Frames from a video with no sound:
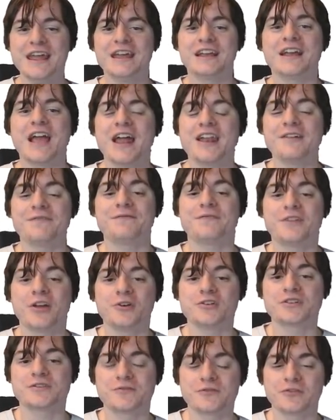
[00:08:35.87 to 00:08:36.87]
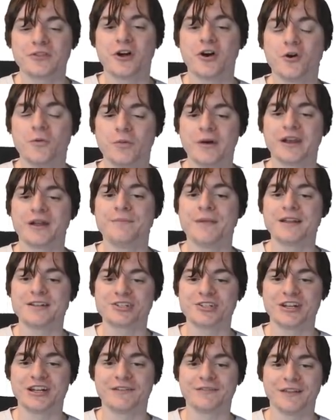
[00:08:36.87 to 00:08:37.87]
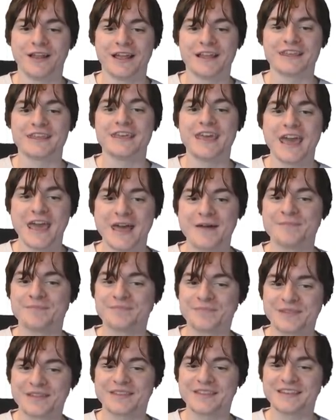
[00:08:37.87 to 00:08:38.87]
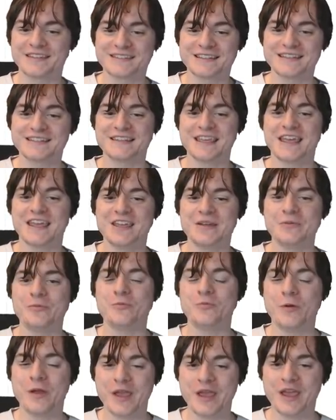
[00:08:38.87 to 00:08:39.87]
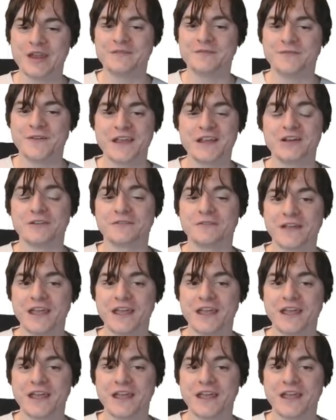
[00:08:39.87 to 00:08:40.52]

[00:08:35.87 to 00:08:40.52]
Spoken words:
kind of goes through the whole point I'm mentioning of like, yeah, this is a weird thing.